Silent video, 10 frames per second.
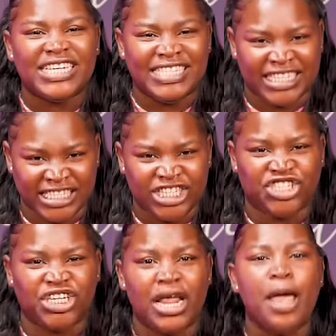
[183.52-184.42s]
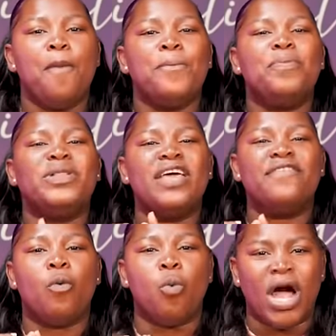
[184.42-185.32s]
Intersection. People
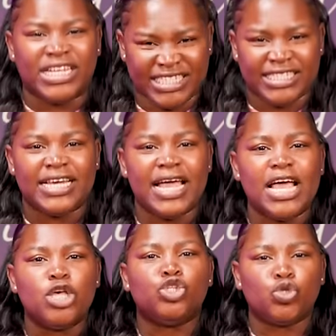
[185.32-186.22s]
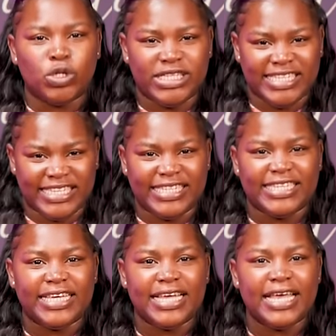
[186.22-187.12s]
never watched Soul Seed.
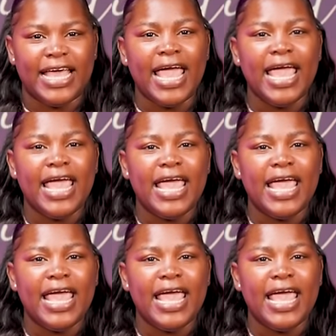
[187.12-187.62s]
Eh?